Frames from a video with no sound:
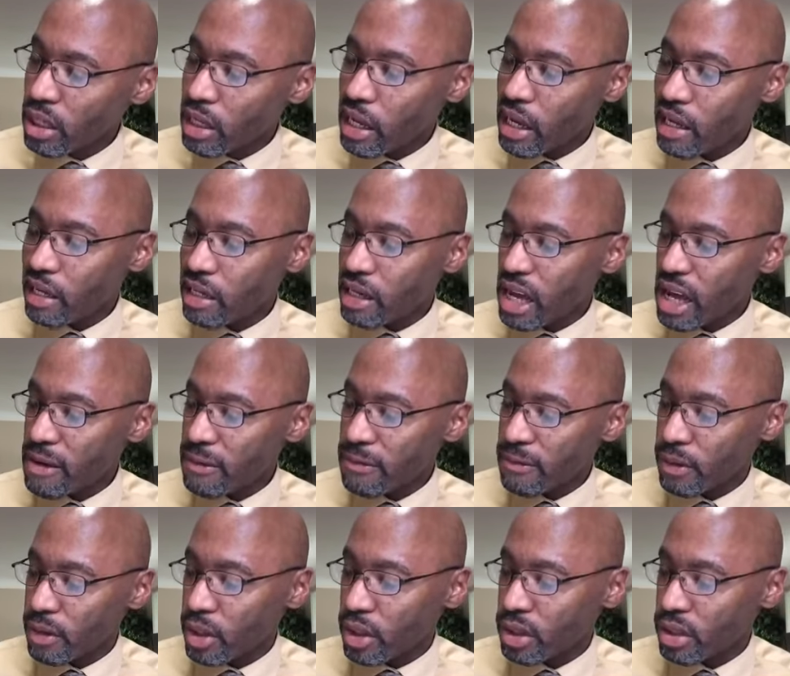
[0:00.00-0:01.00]
and not
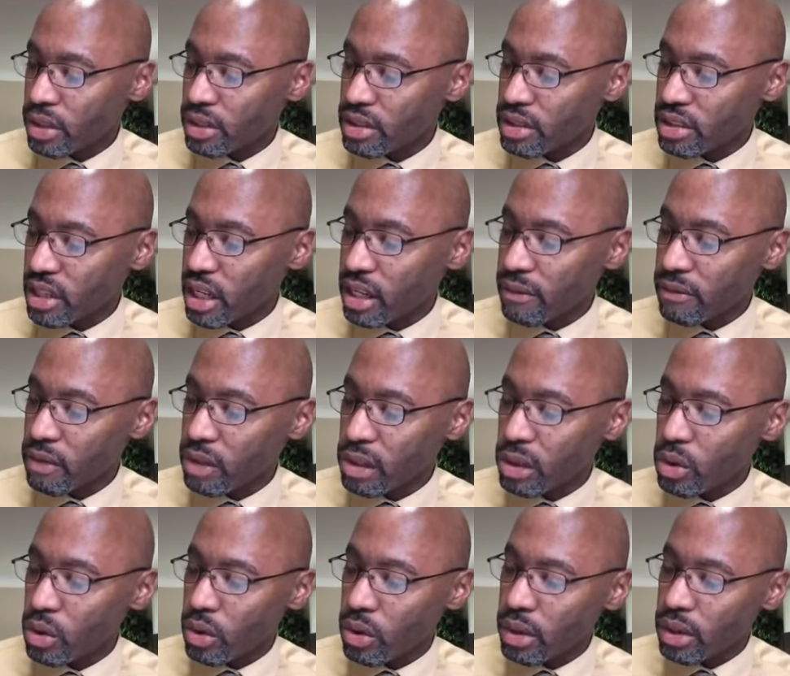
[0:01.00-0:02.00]
for good, saith the
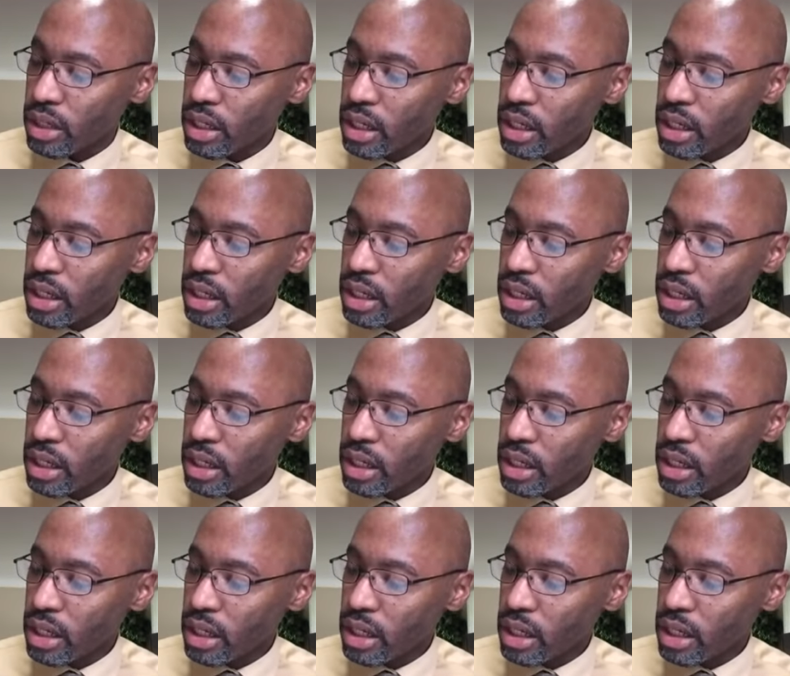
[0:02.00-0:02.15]
Lord.